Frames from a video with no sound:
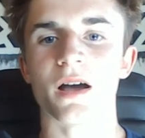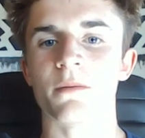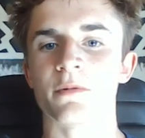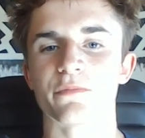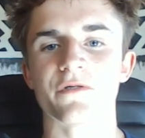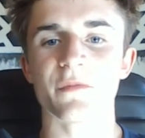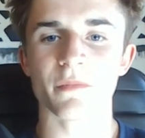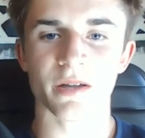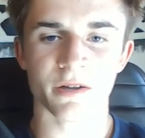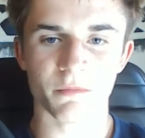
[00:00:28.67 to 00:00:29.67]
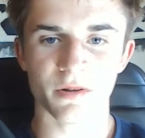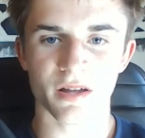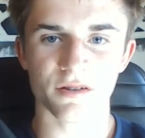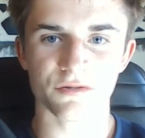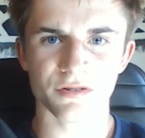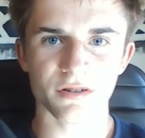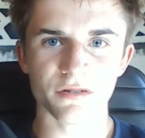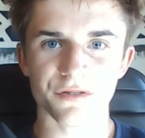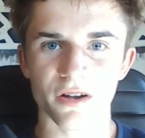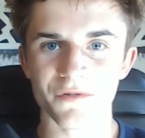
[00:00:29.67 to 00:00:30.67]
I'm improving my communication
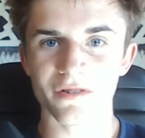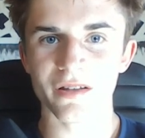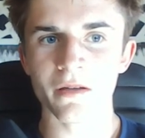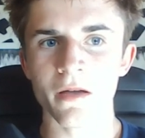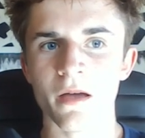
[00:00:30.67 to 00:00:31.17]
skills, obviously,